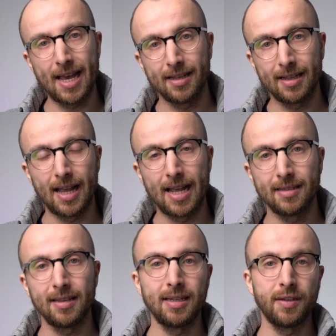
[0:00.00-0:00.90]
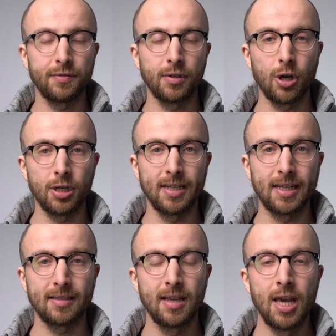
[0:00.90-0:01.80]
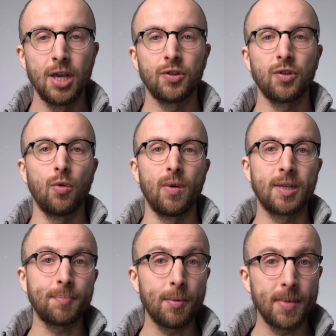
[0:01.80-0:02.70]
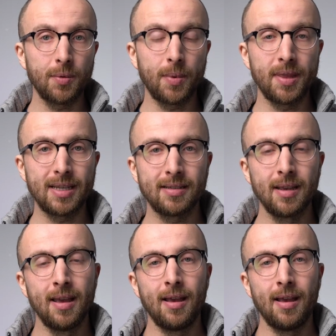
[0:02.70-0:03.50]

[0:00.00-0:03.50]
at a glance in different contexts. So experiment with this.